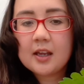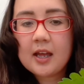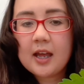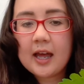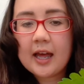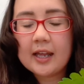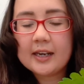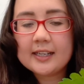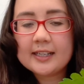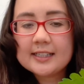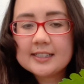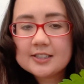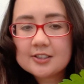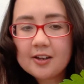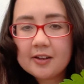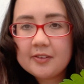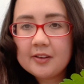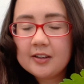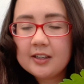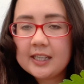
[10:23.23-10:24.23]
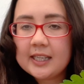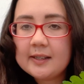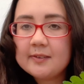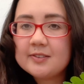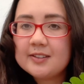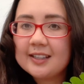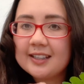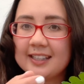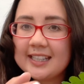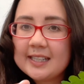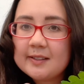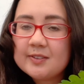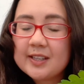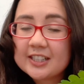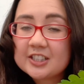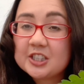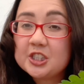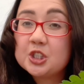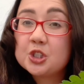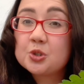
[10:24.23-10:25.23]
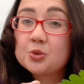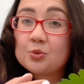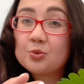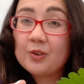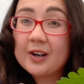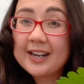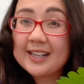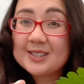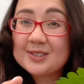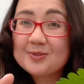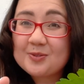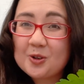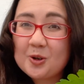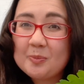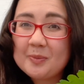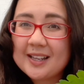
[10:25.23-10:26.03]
and inside the leaves actually transform